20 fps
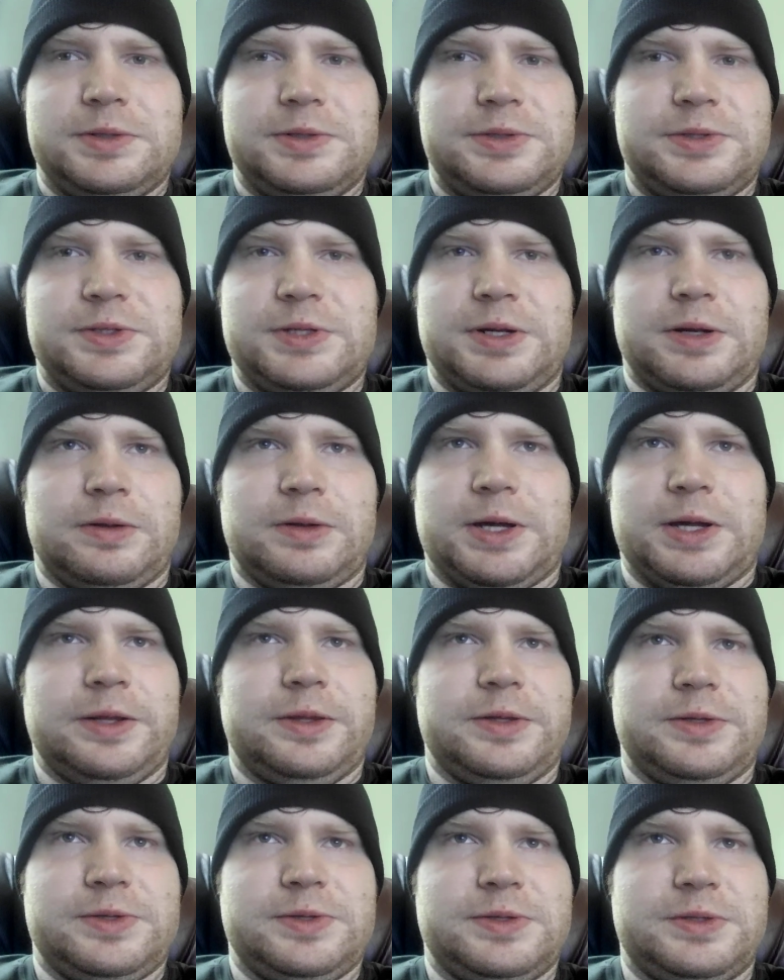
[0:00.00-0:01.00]
seen a lot of
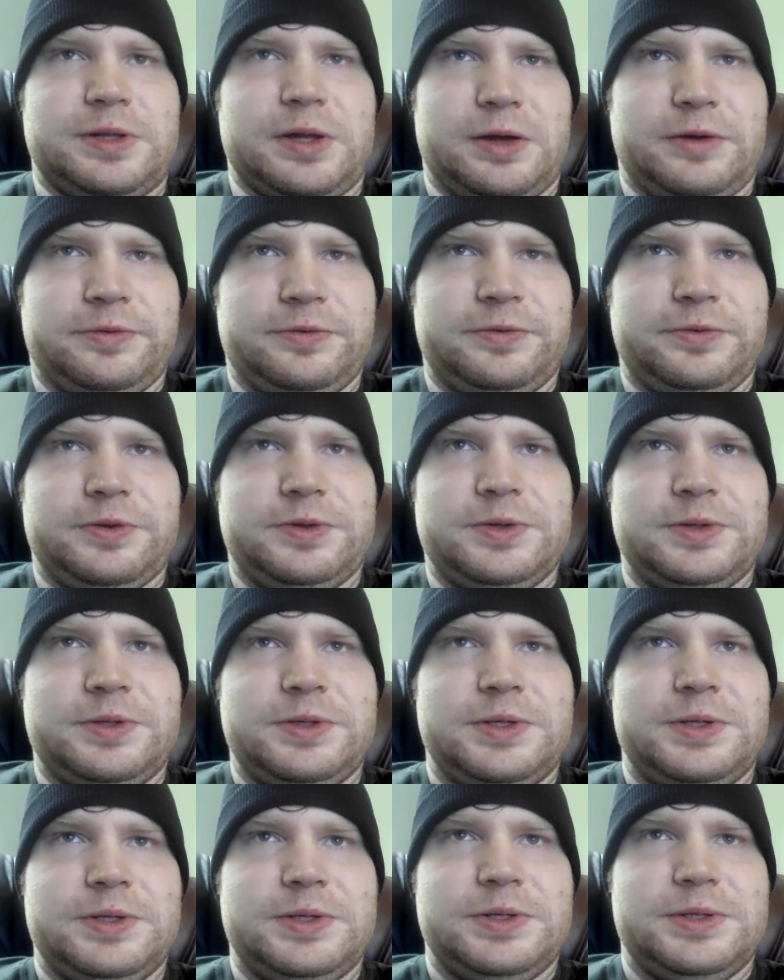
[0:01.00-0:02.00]
this stuff
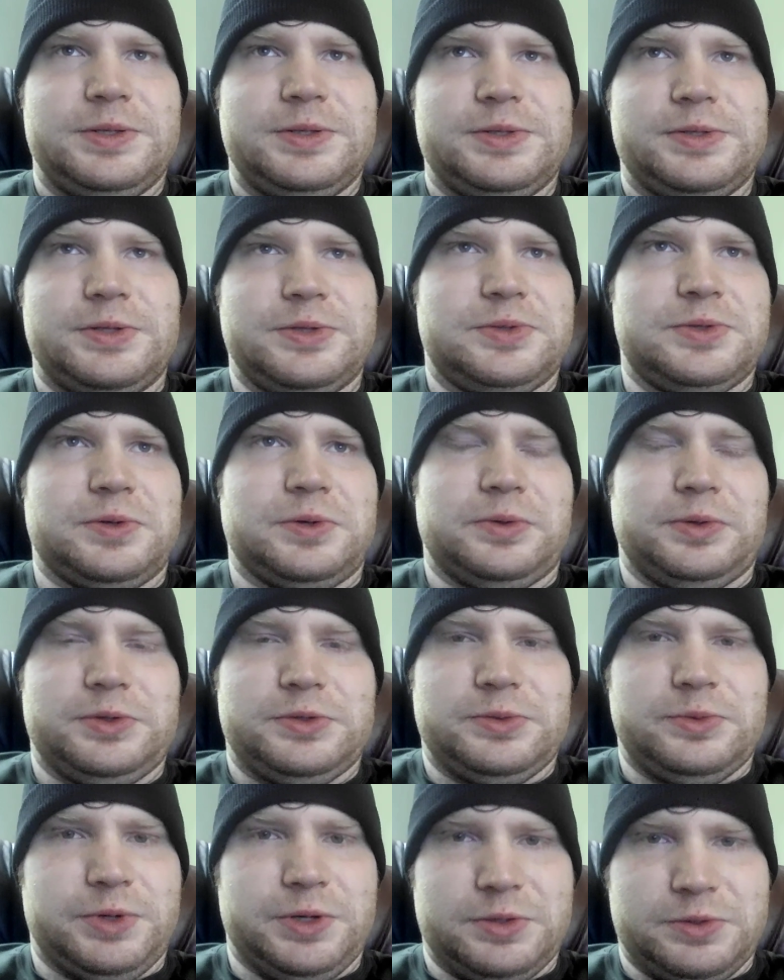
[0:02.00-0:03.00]
since early
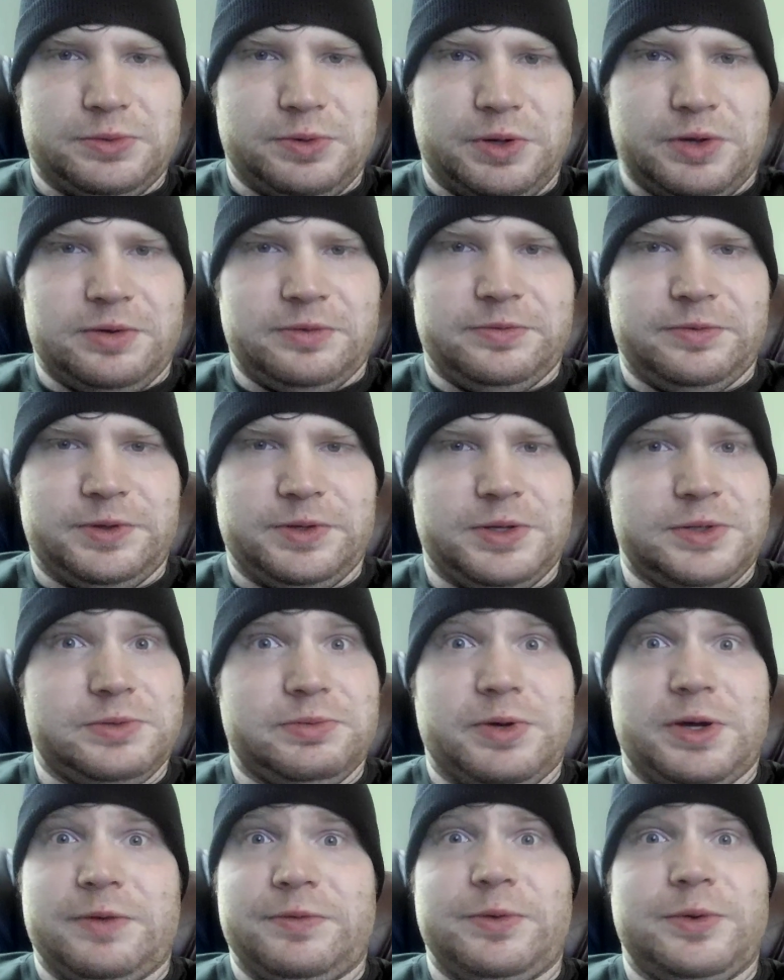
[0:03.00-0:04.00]
2012, and that's
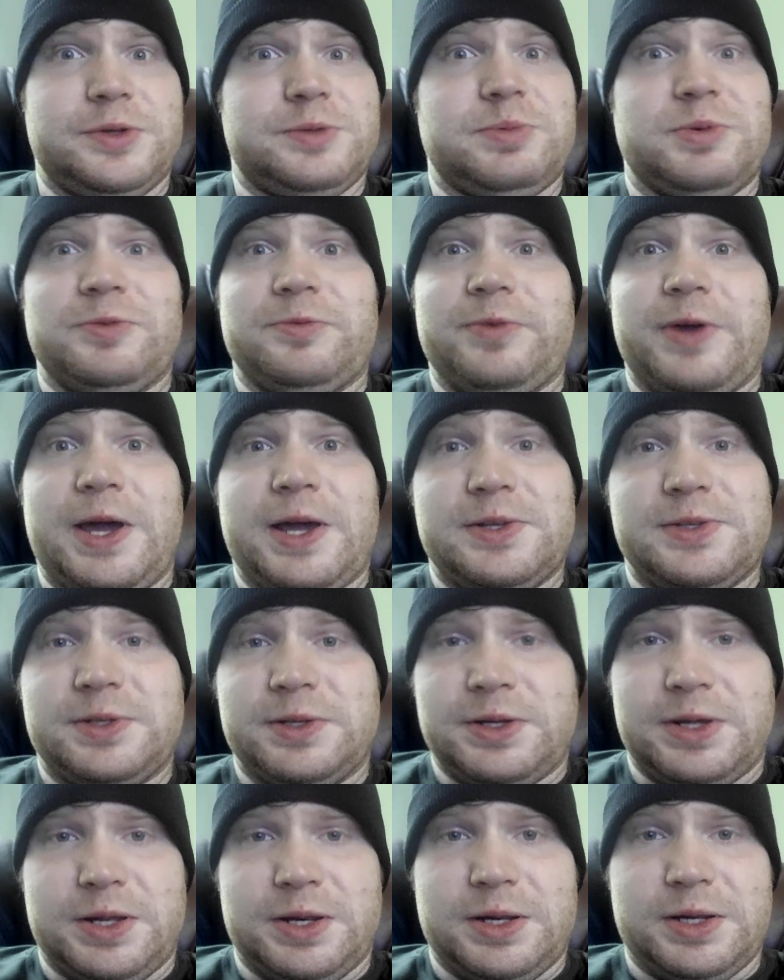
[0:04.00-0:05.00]
why I've always been
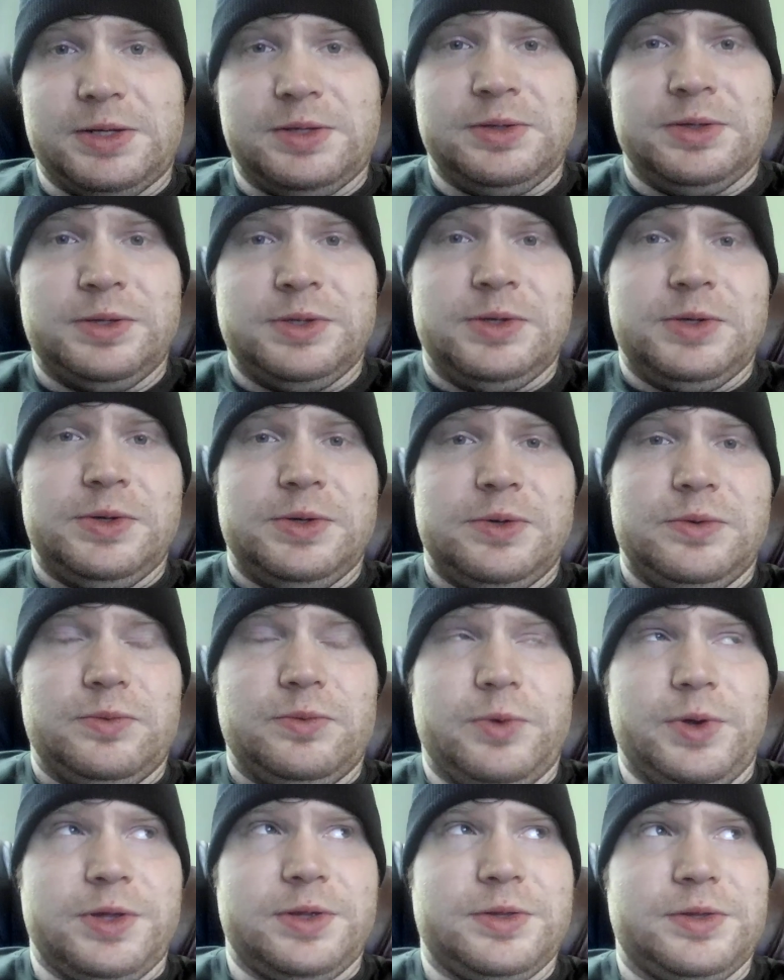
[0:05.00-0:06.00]
fascinated
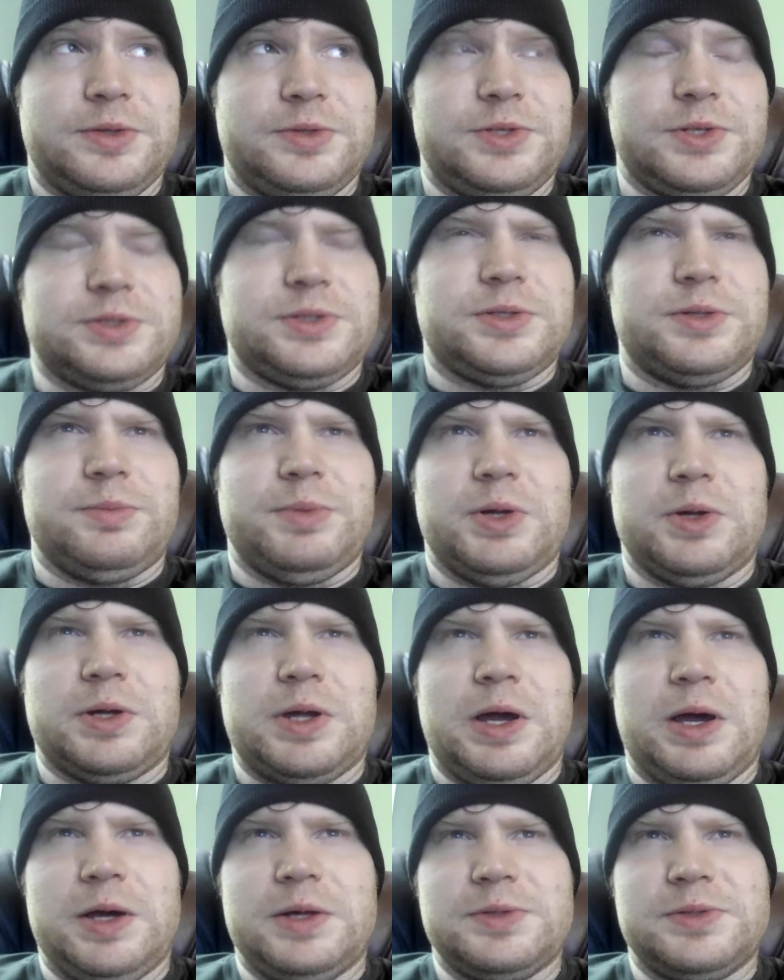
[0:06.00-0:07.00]
with just the mere
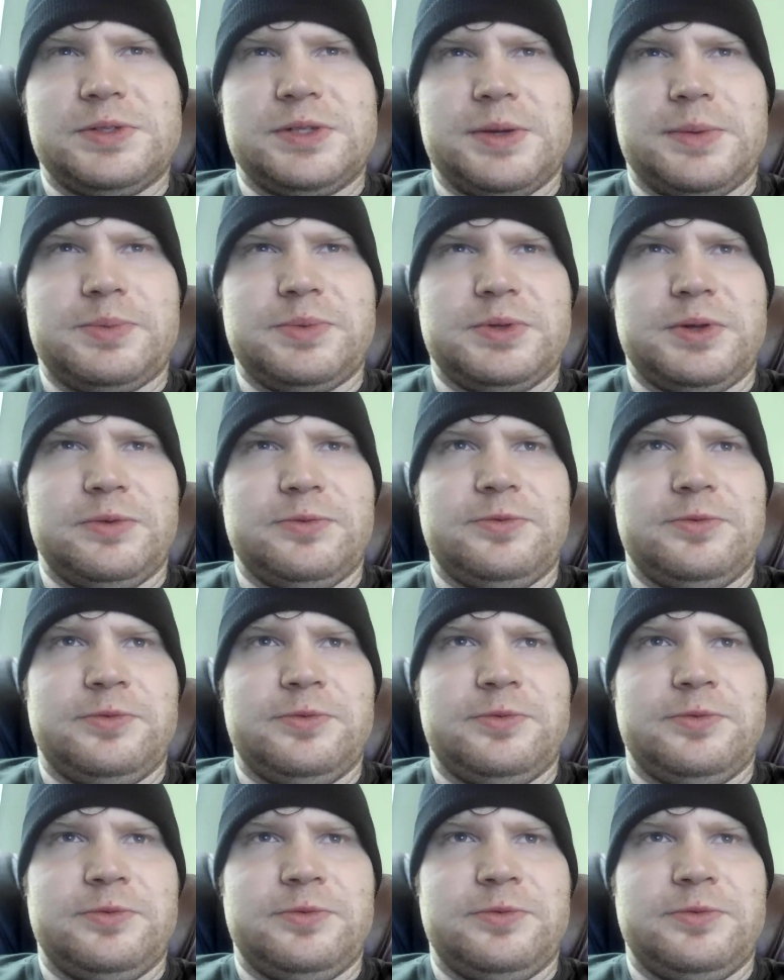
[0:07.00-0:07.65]
concept of